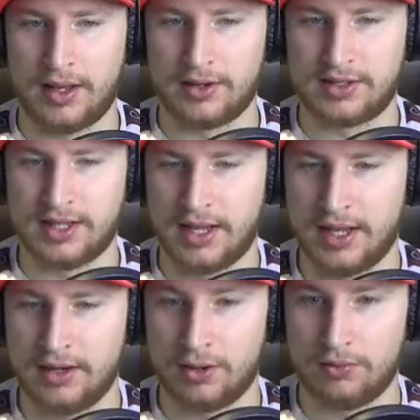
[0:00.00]

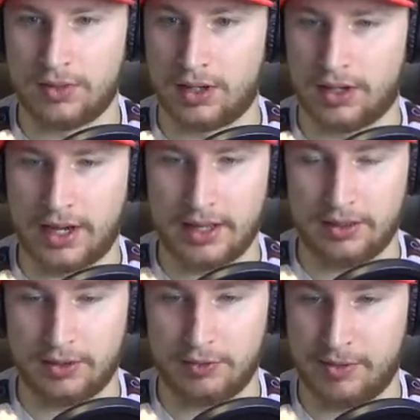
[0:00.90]
Anderson. I
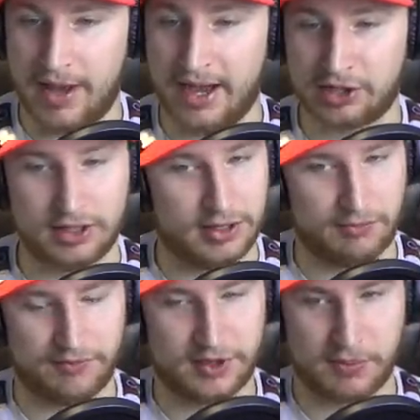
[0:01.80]
am actually
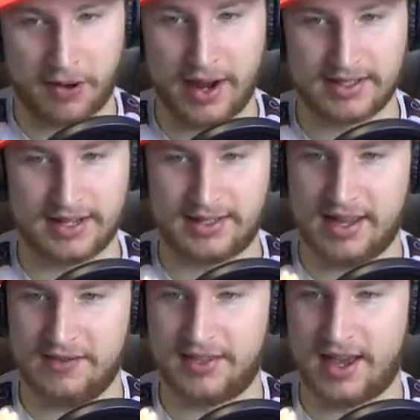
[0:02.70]
surprised I saved